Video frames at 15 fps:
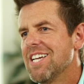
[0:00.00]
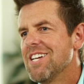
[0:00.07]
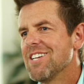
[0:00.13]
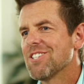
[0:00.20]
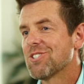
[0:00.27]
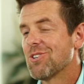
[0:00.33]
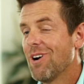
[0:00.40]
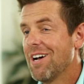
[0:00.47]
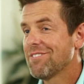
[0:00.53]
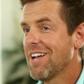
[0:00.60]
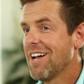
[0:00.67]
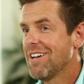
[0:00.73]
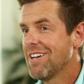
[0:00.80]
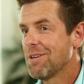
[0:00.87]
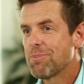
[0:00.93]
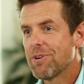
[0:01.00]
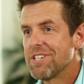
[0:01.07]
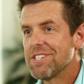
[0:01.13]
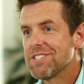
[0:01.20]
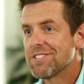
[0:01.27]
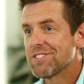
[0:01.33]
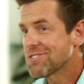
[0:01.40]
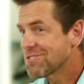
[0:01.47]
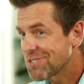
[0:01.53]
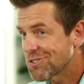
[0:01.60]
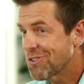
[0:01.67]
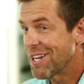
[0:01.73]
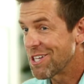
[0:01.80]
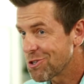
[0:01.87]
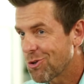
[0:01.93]
So I've got a pretty
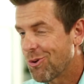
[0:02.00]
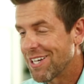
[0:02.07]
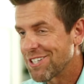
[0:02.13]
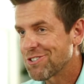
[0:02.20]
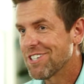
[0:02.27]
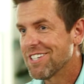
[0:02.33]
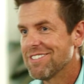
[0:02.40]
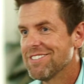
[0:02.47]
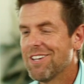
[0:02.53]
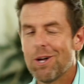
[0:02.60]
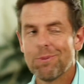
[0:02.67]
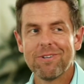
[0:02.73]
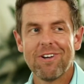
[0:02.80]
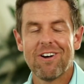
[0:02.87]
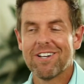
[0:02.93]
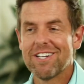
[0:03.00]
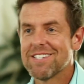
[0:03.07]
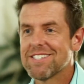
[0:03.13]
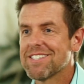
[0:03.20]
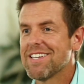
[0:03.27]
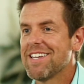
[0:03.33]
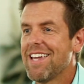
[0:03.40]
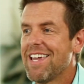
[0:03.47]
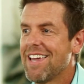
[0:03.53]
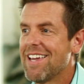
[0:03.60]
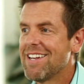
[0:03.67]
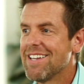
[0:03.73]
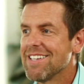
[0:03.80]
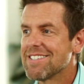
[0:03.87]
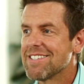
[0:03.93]
strange question, I'll be honest,
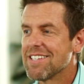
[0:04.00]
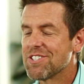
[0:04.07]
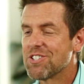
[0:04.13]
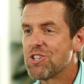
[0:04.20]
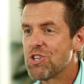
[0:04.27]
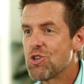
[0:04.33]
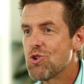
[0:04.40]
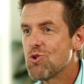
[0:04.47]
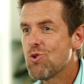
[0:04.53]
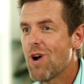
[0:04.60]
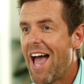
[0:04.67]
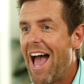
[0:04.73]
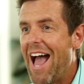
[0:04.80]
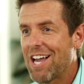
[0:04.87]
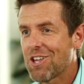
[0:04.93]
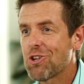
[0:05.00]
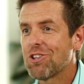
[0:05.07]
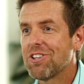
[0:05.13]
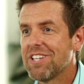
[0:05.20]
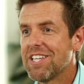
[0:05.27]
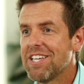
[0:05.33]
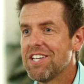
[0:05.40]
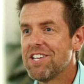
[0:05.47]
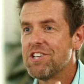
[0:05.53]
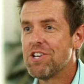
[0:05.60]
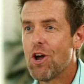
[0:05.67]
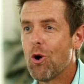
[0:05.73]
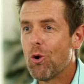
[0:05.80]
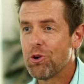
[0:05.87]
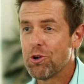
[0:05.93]
and it's this: do you actually
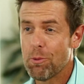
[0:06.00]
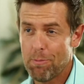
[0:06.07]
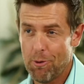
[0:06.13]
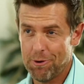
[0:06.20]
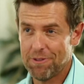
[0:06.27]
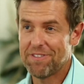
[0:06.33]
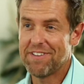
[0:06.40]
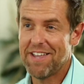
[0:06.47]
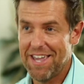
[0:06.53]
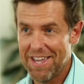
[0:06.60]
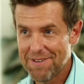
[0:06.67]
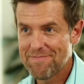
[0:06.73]
know your birthday?